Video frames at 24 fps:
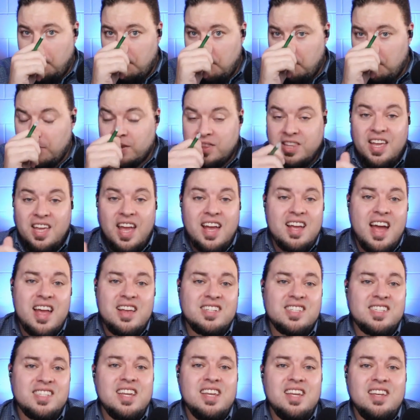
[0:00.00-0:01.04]
but the
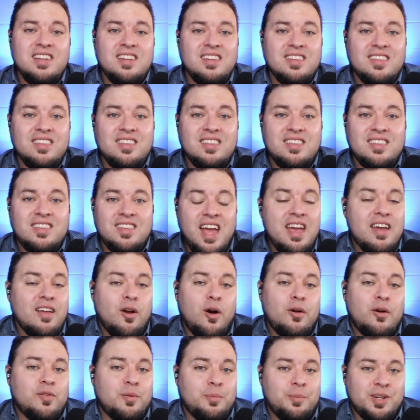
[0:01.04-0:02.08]
AAC, they ain't
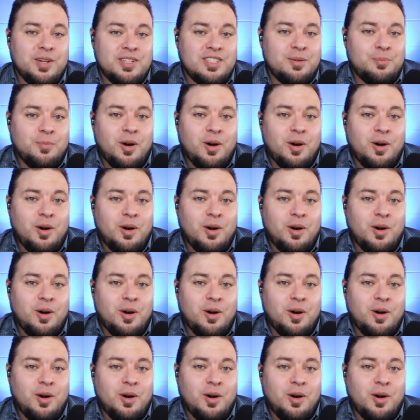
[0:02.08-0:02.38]
offering Big Ten